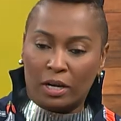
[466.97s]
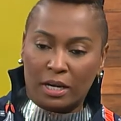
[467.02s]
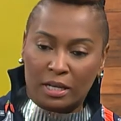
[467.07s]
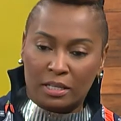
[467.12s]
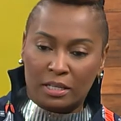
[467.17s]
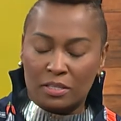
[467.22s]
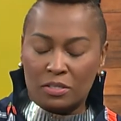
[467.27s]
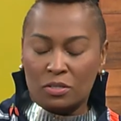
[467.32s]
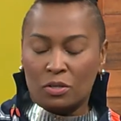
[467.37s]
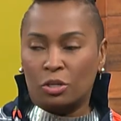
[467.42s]
in
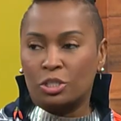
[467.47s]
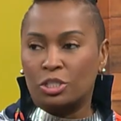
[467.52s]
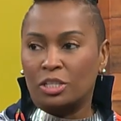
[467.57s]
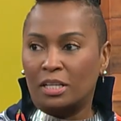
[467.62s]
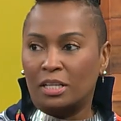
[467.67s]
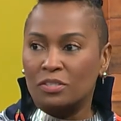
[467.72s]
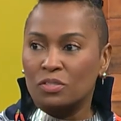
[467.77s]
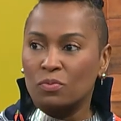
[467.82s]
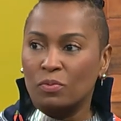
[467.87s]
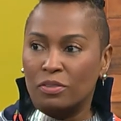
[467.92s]

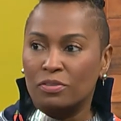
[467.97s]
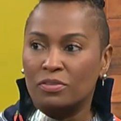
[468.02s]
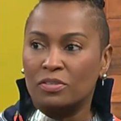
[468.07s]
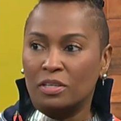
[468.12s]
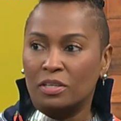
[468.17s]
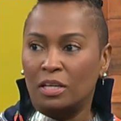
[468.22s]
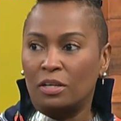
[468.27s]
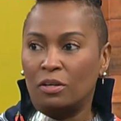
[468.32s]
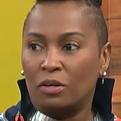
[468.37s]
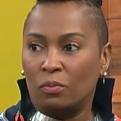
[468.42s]
discussions with
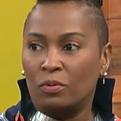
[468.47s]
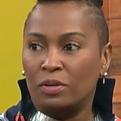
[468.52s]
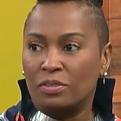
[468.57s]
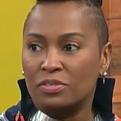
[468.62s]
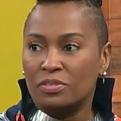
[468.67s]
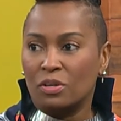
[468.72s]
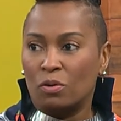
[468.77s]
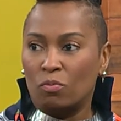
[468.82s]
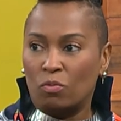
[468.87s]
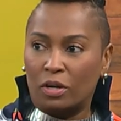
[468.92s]
you know with
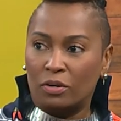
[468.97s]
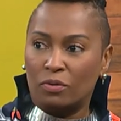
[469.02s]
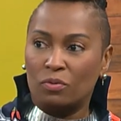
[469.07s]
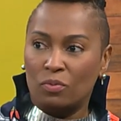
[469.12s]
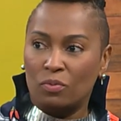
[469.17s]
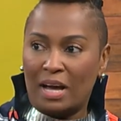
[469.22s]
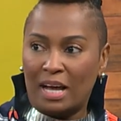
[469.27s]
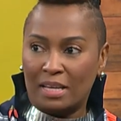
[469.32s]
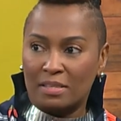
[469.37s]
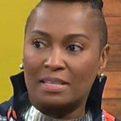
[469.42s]
someone who
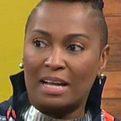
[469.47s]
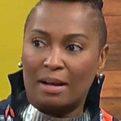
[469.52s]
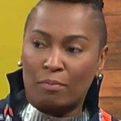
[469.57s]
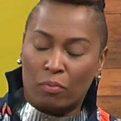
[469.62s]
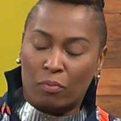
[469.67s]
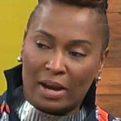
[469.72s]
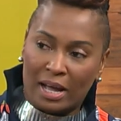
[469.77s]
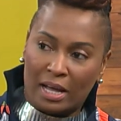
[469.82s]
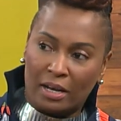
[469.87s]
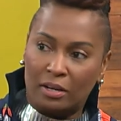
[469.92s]
has that
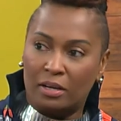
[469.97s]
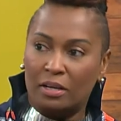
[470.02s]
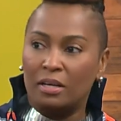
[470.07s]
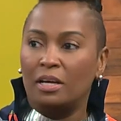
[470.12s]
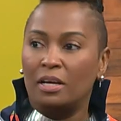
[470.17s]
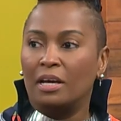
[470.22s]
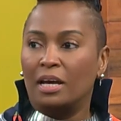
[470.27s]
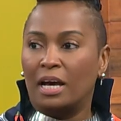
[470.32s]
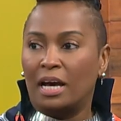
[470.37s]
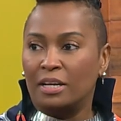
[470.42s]
brand
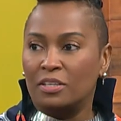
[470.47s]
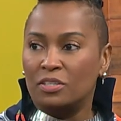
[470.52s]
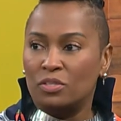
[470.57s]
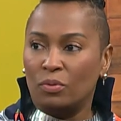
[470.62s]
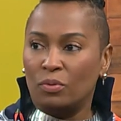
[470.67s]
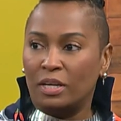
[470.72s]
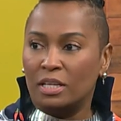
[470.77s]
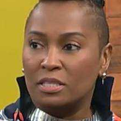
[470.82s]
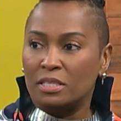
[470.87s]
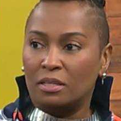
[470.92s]
and is
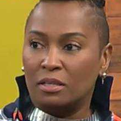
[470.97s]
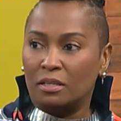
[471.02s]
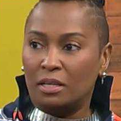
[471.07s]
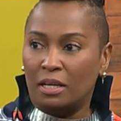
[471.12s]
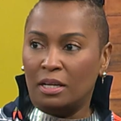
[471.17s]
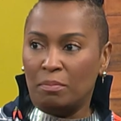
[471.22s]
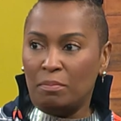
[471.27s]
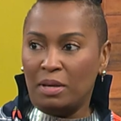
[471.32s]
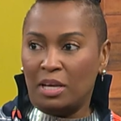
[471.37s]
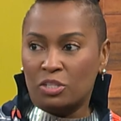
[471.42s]
doing it in,
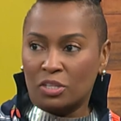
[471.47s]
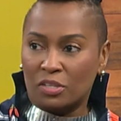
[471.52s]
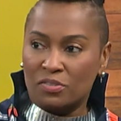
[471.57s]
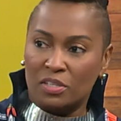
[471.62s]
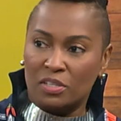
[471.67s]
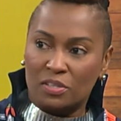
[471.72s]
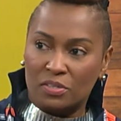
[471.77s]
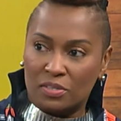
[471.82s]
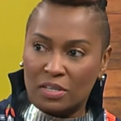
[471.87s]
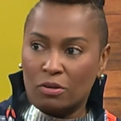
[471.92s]
in major
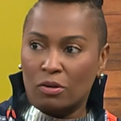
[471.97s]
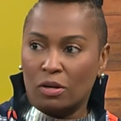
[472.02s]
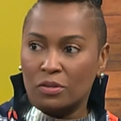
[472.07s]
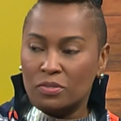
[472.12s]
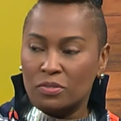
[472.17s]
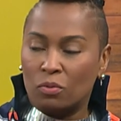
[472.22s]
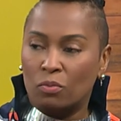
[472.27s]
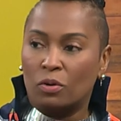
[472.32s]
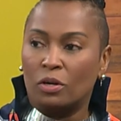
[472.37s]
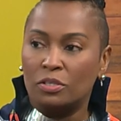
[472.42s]
cities across
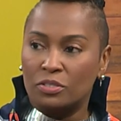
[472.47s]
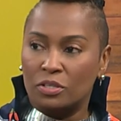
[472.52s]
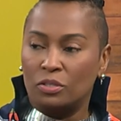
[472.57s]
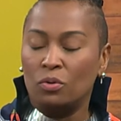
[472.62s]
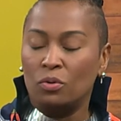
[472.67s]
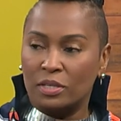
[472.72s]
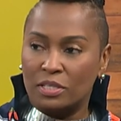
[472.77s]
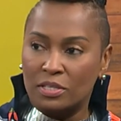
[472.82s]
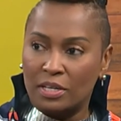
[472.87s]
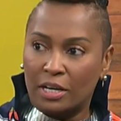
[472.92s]
the world to do
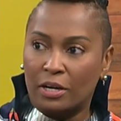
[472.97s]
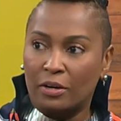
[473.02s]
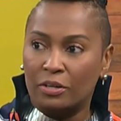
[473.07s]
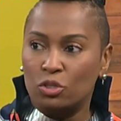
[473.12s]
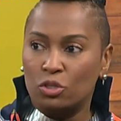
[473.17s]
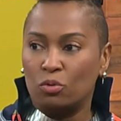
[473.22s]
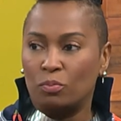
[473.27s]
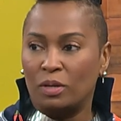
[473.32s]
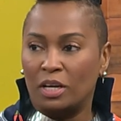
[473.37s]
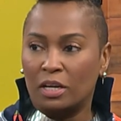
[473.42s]
it here in
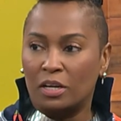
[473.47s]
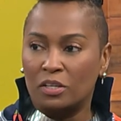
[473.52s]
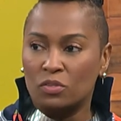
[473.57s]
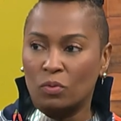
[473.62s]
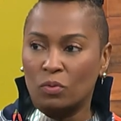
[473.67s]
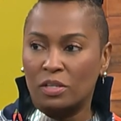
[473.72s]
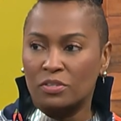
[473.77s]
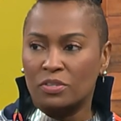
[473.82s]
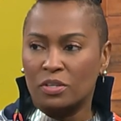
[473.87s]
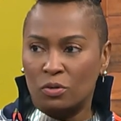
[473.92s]
Jamaica Excellent. as
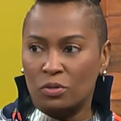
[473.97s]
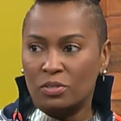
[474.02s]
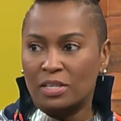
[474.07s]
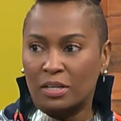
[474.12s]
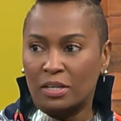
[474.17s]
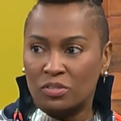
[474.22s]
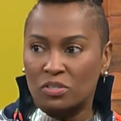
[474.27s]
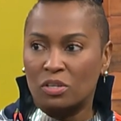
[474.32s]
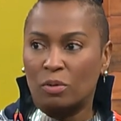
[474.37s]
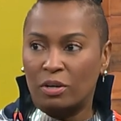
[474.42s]
well. So those are
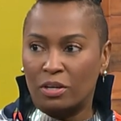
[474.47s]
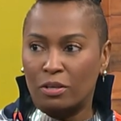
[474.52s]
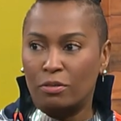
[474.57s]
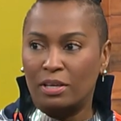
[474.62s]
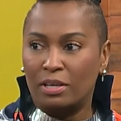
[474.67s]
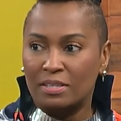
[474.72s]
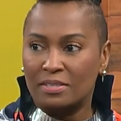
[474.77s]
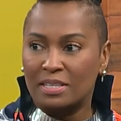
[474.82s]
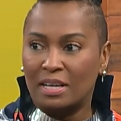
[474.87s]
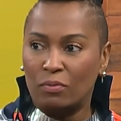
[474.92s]
some of the
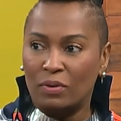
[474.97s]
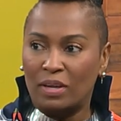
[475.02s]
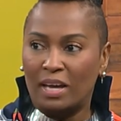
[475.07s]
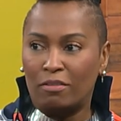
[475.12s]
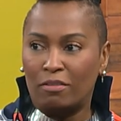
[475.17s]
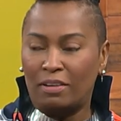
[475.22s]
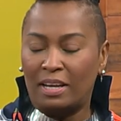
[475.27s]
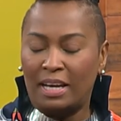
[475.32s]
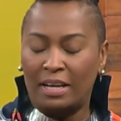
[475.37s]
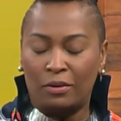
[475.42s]
things that we
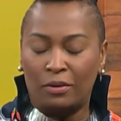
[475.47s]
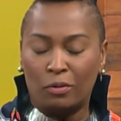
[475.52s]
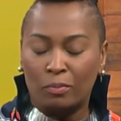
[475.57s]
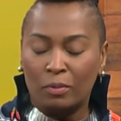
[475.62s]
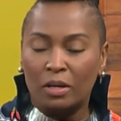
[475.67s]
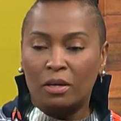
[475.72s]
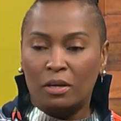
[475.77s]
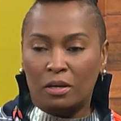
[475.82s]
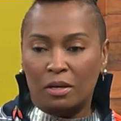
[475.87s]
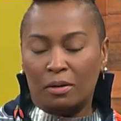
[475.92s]
have lined up.
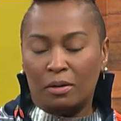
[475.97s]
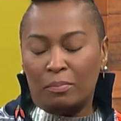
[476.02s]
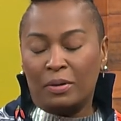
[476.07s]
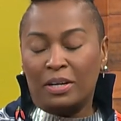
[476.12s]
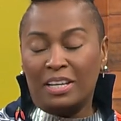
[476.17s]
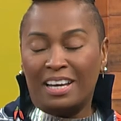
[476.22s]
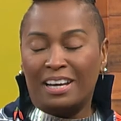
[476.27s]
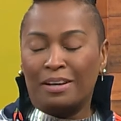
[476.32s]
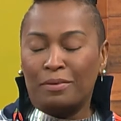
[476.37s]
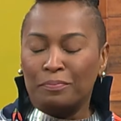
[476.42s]
But
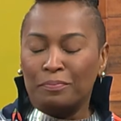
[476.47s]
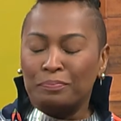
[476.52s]
yeah.